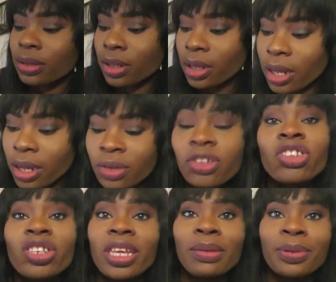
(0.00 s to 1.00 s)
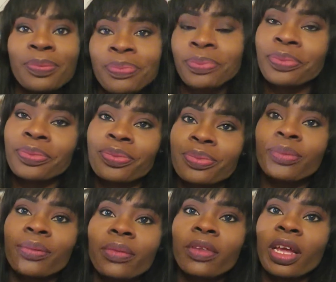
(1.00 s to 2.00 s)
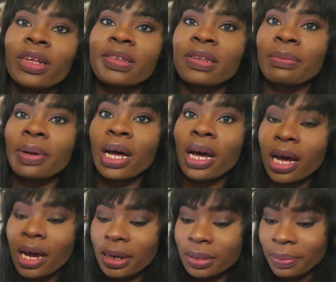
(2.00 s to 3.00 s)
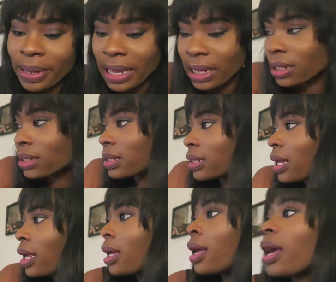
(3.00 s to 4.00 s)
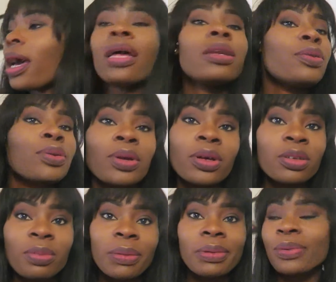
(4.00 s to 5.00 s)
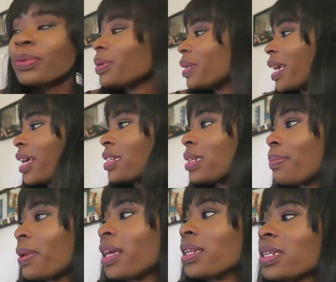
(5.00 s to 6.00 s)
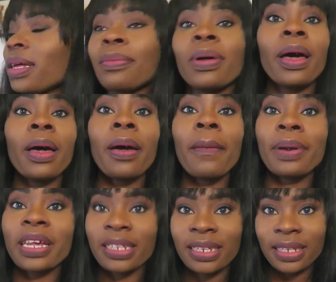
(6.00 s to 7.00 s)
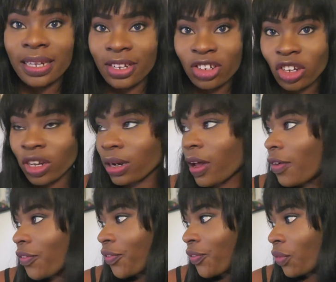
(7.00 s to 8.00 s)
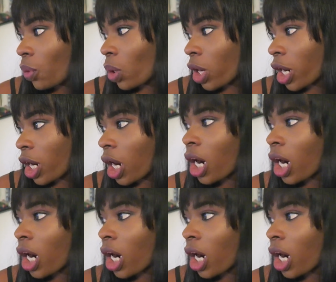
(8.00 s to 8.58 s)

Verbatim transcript: the couch table. Some card packs, and who knows? Maybe we will get to playing some PlayStation 4